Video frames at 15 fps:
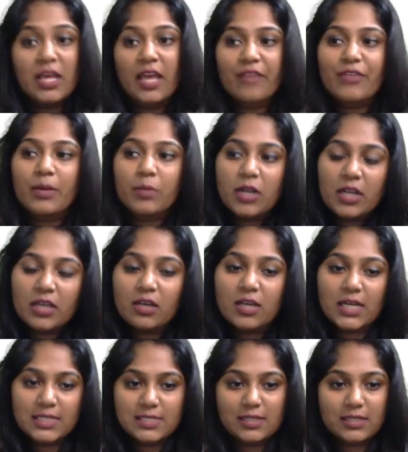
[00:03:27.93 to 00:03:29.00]
If I'm running
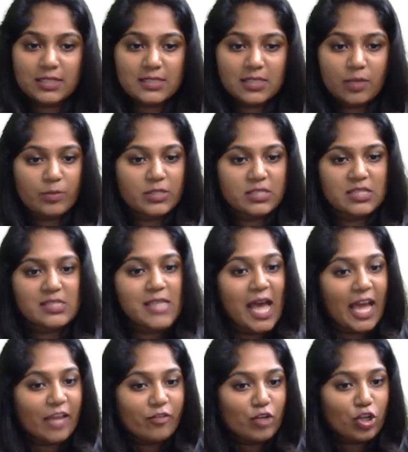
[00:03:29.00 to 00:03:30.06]
a consultancy business,
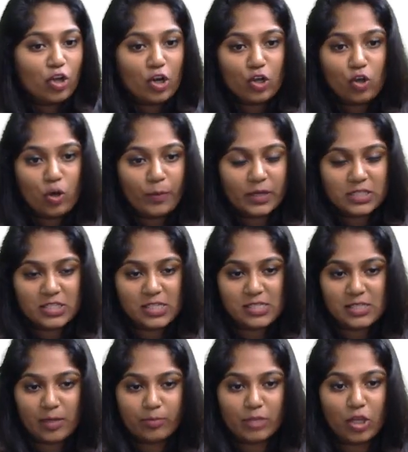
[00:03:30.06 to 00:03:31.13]
I will not go
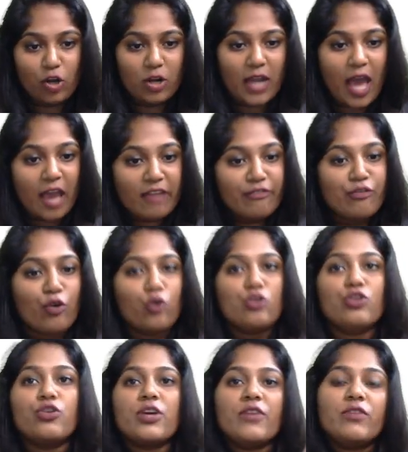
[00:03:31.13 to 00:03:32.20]
purchase something called
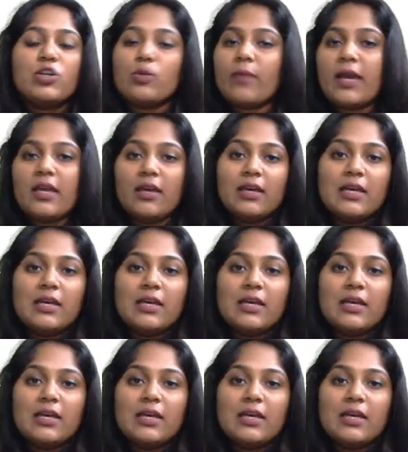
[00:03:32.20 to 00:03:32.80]
iPhone to give it to my